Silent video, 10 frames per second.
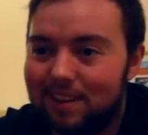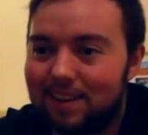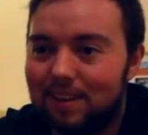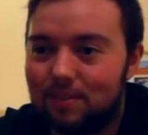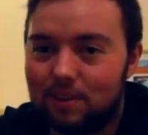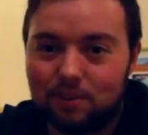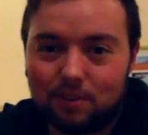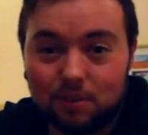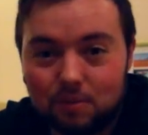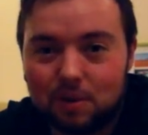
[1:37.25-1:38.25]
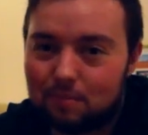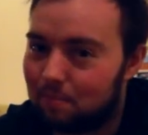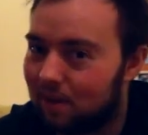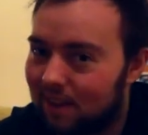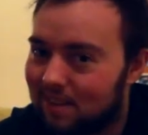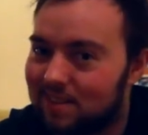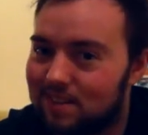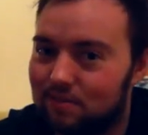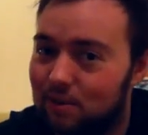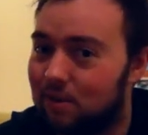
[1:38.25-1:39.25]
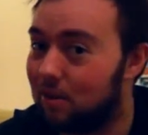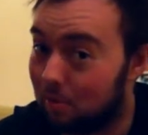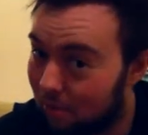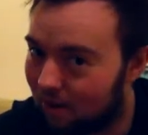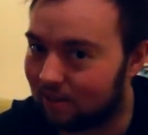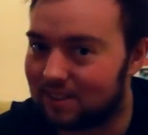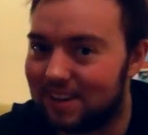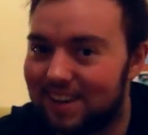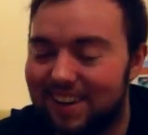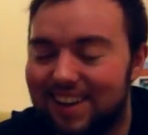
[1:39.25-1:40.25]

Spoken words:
giving you implants for your balls.